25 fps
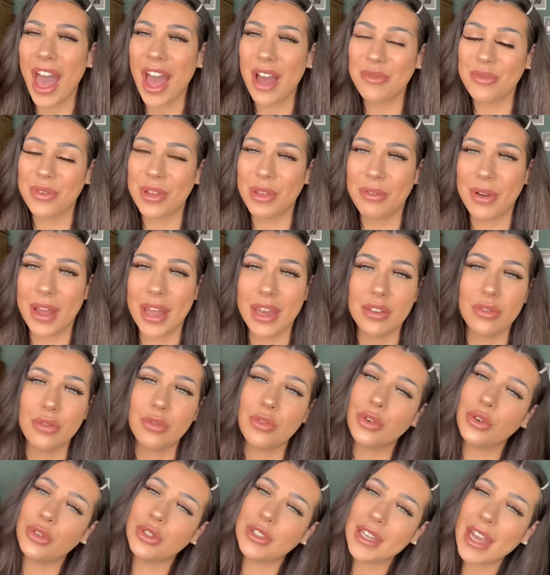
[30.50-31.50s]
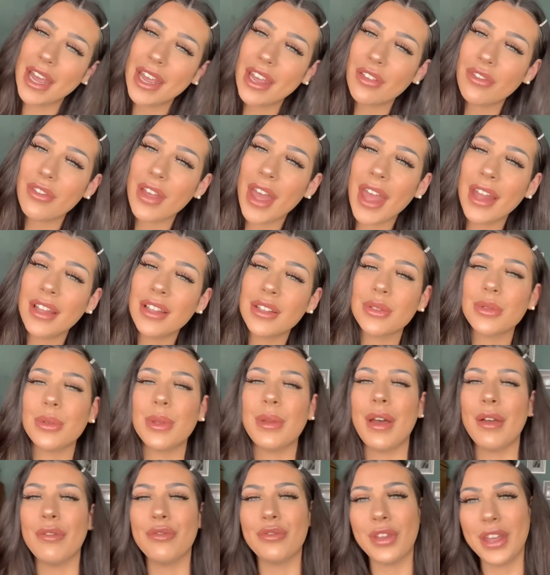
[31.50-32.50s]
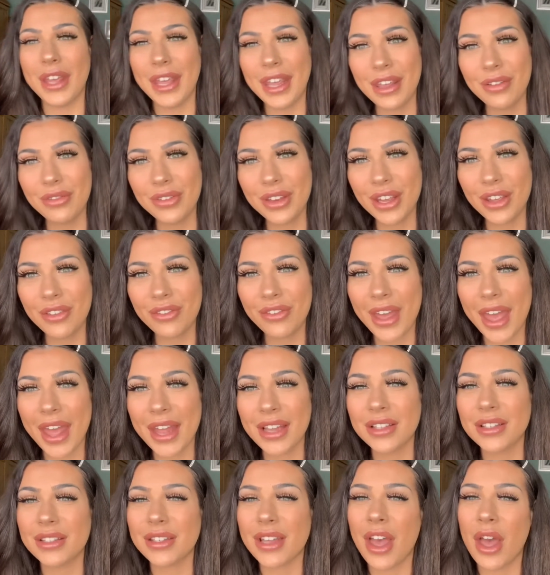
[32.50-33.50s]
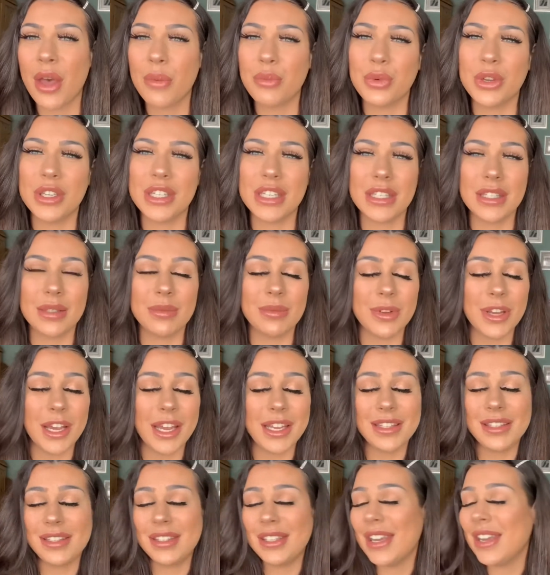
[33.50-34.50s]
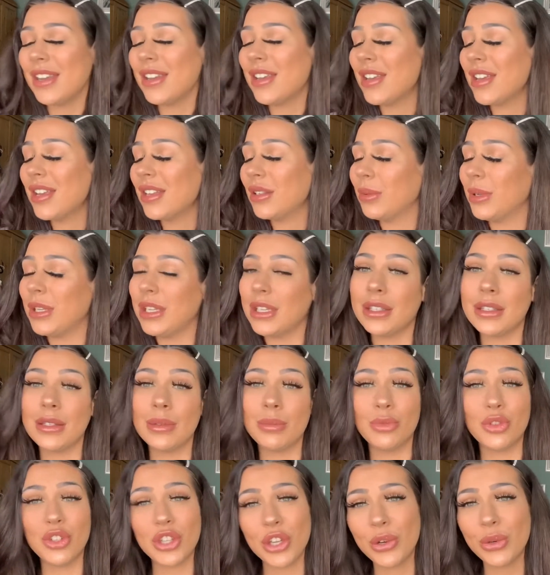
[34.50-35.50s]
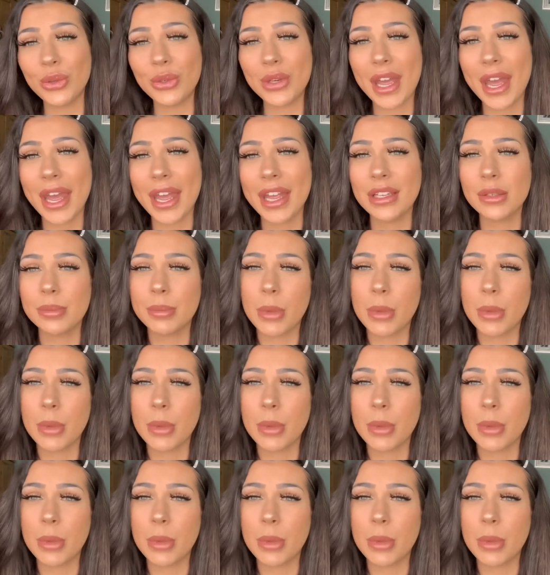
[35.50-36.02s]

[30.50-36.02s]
we went for day events, we went for evening events, and we did some nice dinners, we did some chill days.